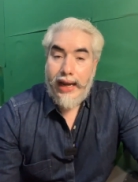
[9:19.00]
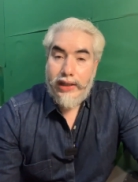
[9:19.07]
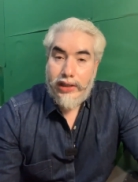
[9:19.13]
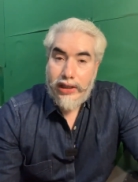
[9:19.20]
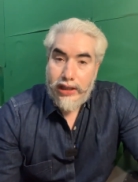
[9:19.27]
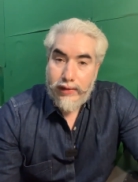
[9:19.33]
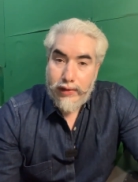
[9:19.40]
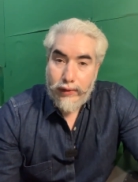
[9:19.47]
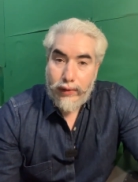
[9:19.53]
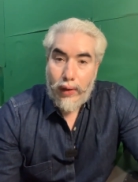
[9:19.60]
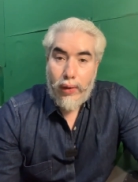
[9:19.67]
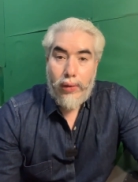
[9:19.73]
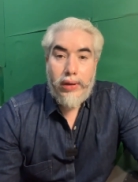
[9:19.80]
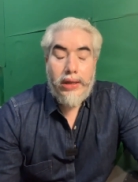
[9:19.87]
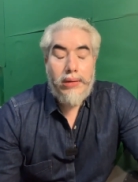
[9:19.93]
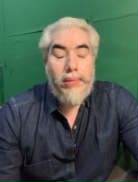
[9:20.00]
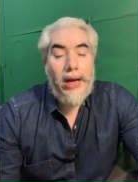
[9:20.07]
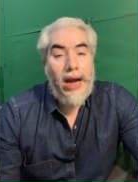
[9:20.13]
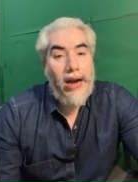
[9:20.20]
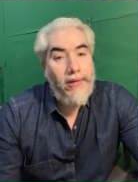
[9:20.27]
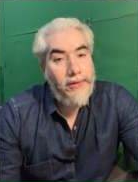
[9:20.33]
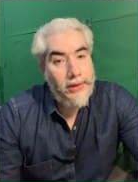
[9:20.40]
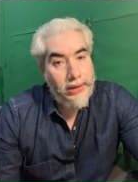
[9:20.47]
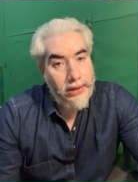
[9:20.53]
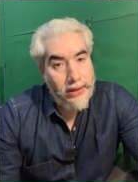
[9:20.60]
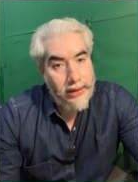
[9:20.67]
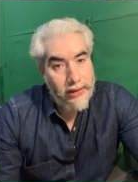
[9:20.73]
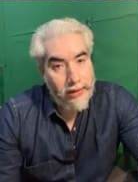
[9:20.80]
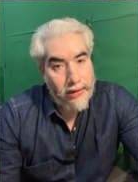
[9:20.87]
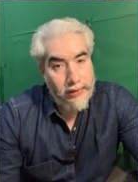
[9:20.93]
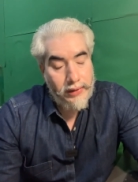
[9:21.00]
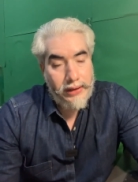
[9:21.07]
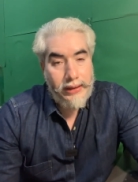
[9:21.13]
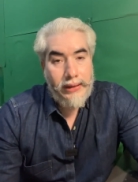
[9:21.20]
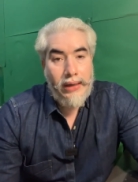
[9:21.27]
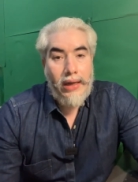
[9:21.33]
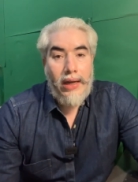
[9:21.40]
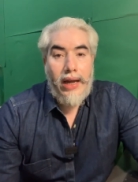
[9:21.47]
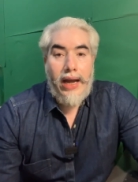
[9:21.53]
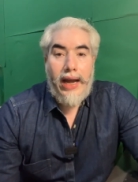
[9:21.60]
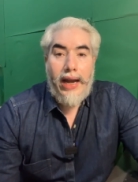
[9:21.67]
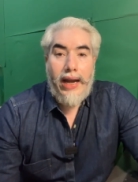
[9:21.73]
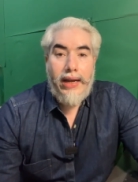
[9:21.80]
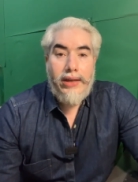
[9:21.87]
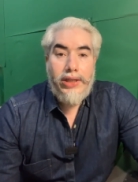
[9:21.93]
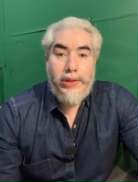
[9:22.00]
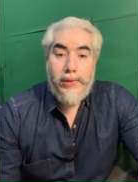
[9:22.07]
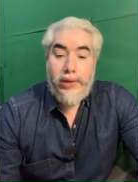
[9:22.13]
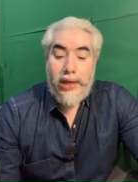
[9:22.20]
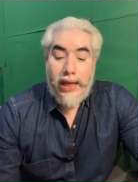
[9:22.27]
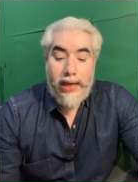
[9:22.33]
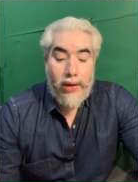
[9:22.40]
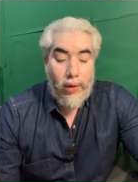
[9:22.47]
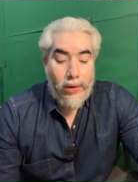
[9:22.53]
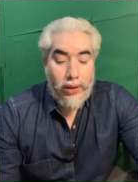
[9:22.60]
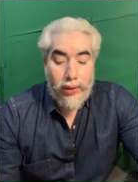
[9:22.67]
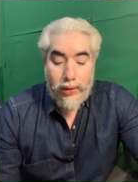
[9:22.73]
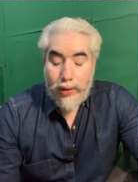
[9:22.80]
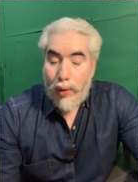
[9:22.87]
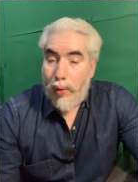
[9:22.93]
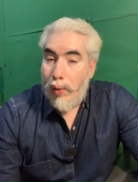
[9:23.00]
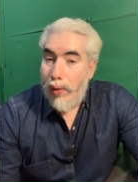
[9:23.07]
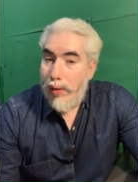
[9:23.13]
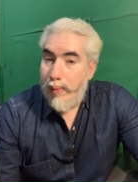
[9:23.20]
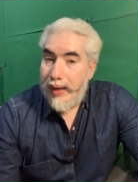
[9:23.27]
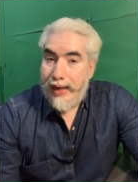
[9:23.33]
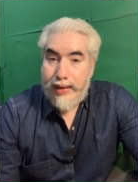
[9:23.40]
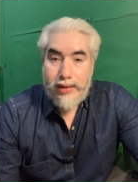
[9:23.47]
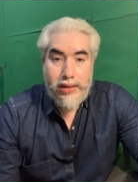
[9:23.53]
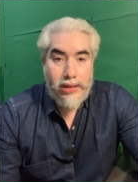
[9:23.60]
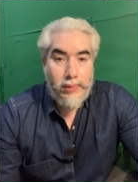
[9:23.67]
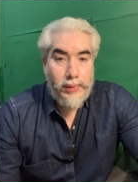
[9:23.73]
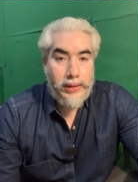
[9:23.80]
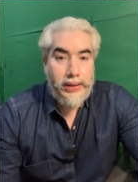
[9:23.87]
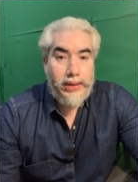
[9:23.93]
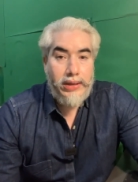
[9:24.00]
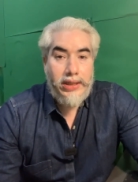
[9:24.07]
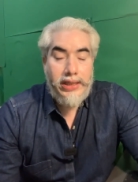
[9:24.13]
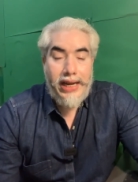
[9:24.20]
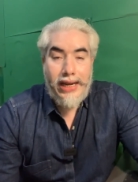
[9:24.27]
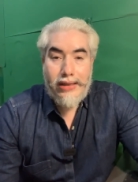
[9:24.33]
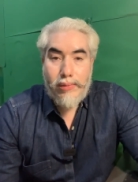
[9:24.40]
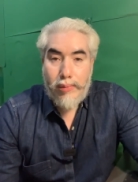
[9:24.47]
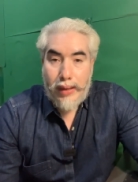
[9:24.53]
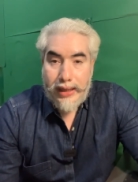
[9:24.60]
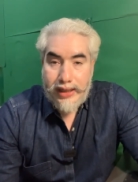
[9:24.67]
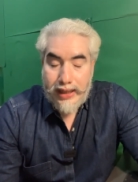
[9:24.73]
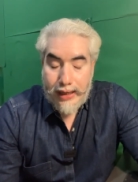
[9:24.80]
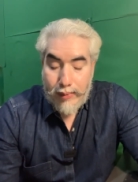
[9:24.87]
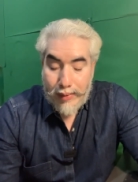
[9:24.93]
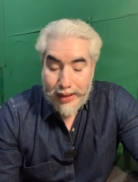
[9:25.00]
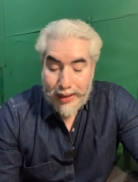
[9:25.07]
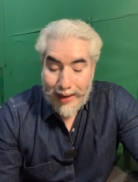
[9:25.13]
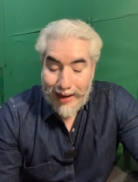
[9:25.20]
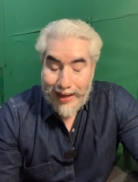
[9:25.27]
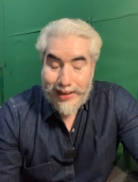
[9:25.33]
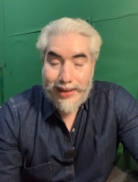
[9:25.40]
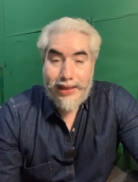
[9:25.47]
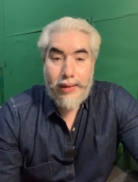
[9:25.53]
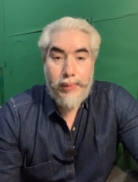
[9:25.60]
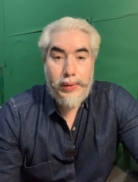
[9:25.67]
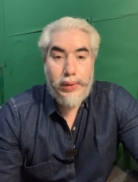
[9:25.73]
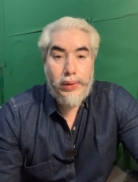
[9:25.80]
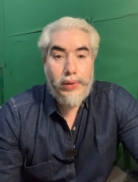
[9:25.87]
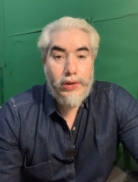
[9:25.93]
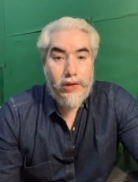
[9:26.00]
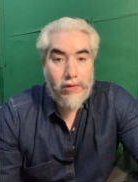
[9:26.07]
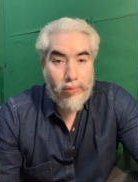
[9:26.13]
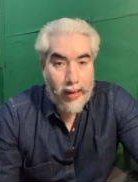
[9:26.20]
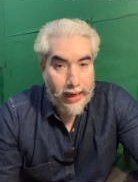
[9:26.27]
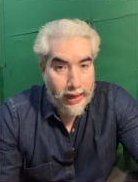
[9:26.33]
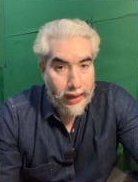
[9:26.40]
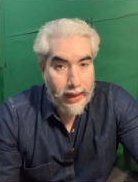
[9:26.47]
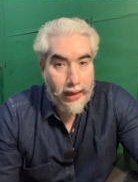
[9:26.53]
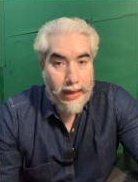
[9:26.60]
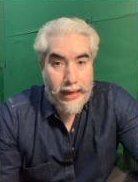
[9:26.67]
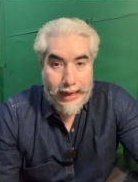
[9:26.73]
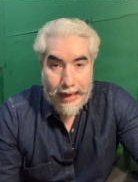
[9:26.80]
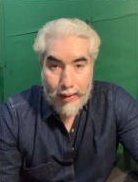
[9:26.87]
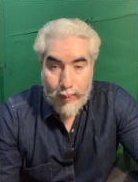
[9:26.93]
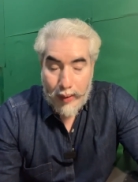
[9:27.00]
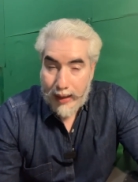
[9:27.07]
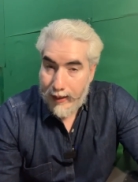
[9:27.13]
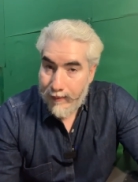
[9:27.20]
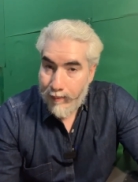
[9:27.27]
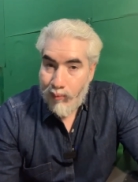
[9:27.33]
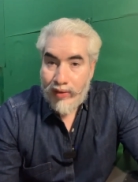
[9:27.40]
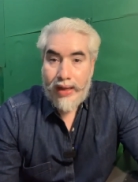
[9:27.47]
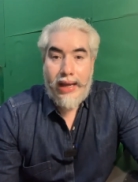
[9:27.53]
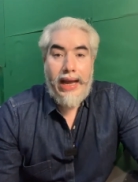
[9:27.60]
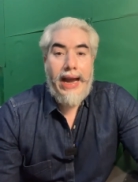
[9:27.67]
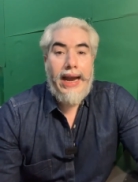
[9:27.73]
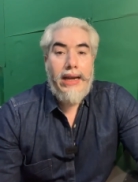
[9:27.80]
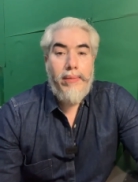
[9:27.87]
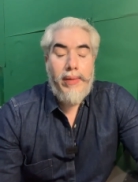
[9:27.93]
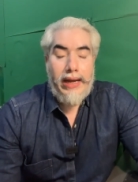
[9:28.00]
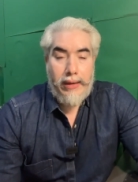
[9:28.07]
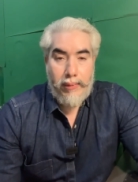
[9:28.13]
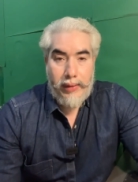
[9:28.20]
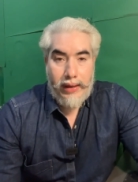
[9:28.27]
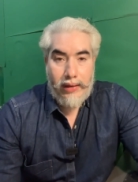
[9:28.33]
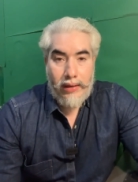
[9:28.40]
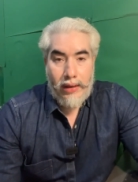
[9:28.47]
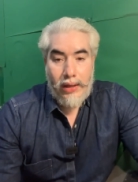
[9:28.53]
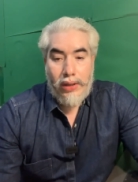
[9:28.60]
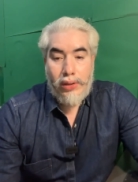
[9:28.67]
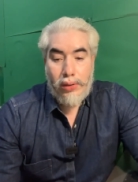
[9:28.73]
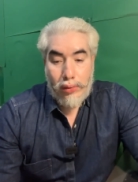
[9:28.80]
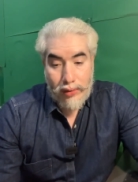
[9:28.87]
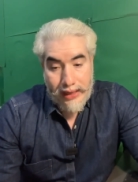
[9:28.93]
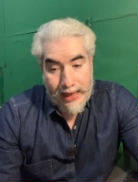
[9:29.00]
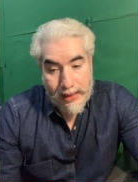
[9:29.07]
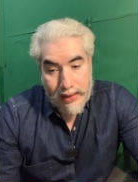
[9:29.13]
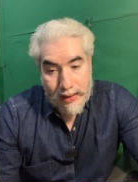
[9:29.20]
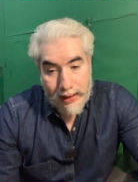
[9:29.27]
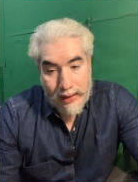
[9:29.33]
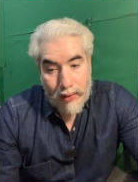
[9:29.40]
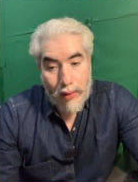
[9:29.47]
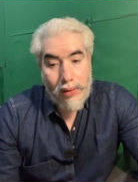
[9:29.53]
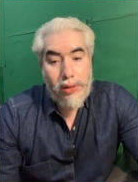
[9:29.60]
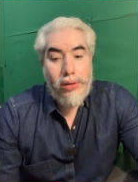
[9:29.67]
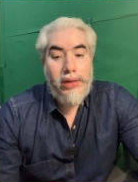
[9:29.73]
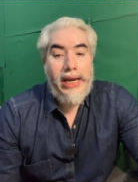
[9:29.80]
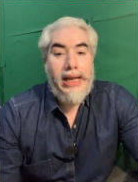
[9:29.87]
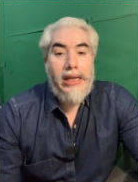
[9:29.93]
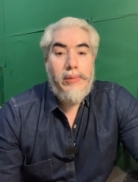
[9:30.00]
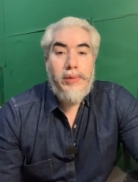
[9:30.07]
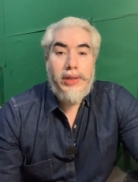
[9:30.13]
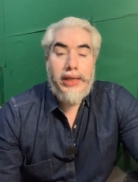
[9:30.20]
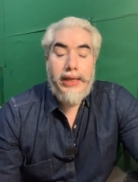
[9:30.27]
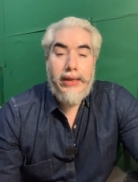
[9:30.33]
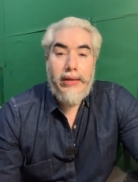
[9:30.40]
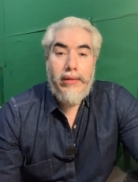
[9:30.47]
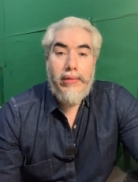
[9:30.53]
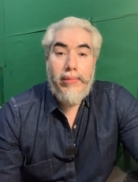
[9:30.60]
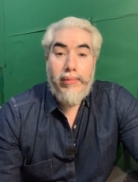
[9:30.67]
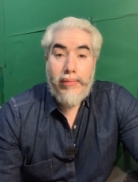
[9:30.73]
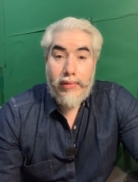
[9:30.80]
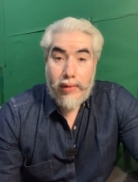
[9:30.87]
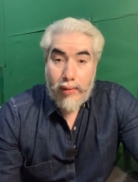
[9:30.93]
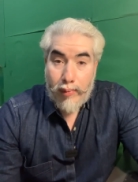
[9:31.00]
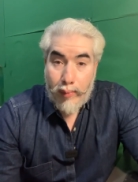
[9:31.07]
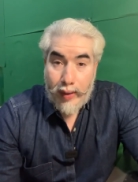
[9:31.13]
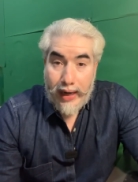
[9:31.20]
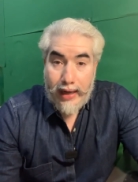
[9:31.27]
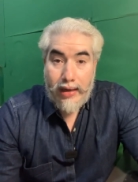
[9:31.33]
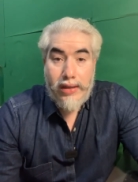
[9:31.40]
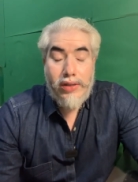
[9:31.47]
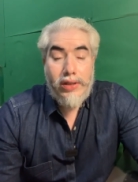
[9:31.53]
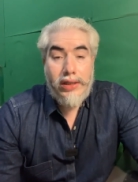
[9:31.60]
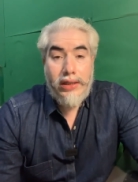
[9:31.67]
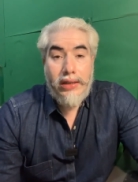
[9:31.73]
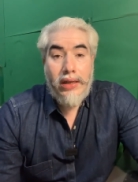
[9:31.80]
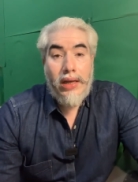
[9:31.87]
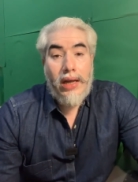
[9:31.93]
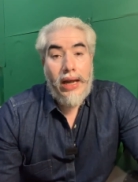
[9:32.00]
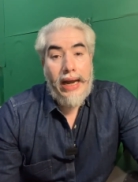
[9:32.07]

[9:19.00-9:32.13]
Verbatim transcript: And she even followed up after her delivery and she was like during the whole pregnancy period she has much, she had much lesser episodes of migraine, neck pain and back pain. So yes, it also helps in pregnancy